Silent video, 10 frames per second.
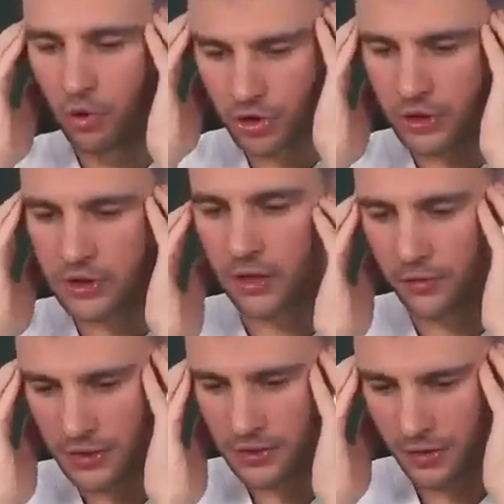You can
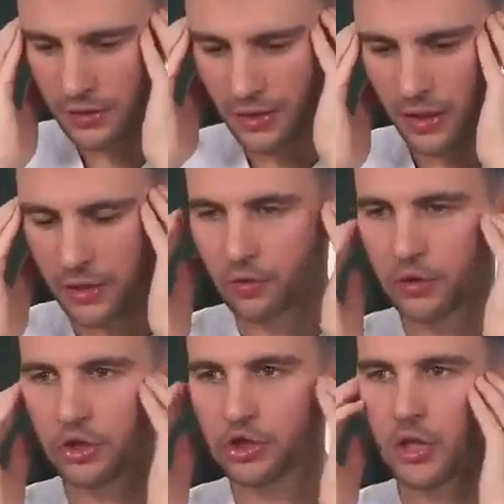do it starting
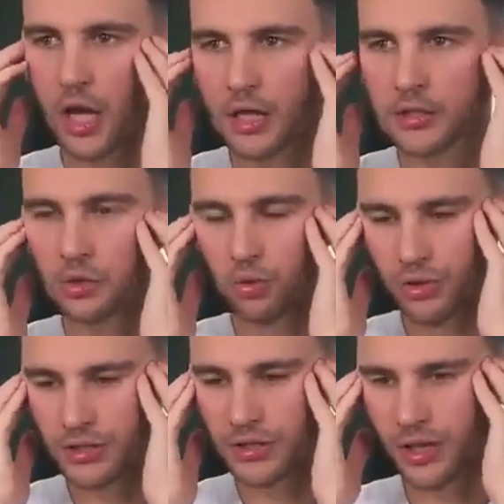from the cheekbone.
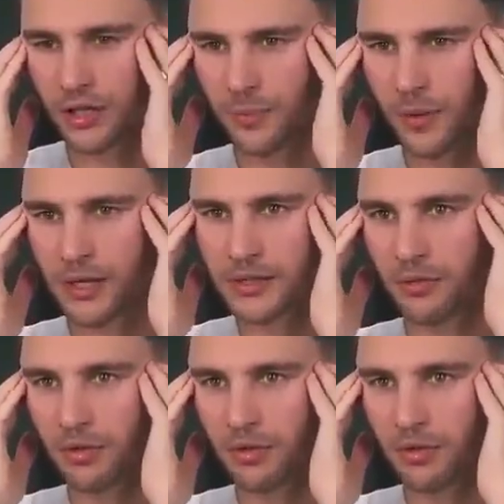Place your fingers